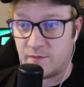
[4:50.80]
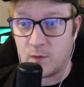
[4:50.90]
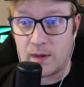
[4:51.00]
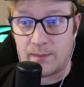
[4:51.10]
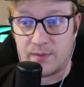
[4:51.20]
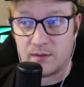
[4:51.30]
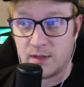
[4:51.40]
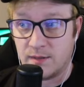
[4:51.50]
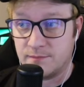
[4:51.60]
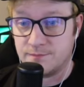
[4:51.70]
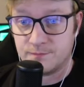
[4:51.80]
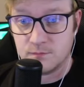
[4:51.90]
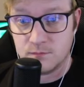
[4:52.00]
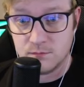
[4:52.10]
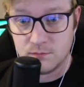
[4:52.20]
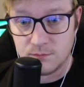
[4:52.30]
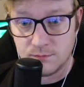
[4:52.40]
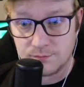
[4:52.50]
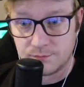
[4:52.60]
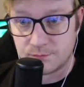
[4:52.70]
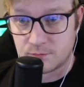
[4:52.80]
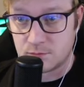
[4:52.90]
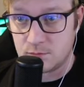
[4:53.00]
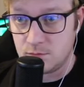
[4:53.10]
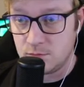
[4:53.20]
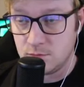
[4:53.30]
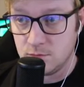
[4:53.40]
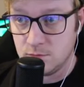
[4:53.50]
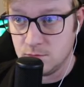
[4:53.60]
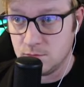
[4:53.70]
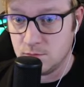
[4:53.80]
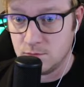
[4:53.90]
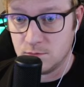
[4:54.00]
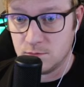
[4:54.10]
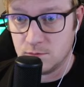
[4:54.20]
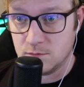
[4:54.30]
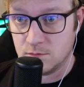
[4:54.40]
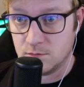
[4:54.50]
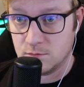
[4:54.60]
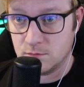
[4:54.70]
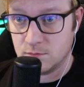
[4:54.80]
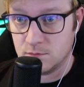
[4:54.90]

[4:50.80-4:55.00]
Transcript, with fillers: Would to be weapon, Would you still right? stick with uh, Flaming Arrow over uh, Gouging Needle?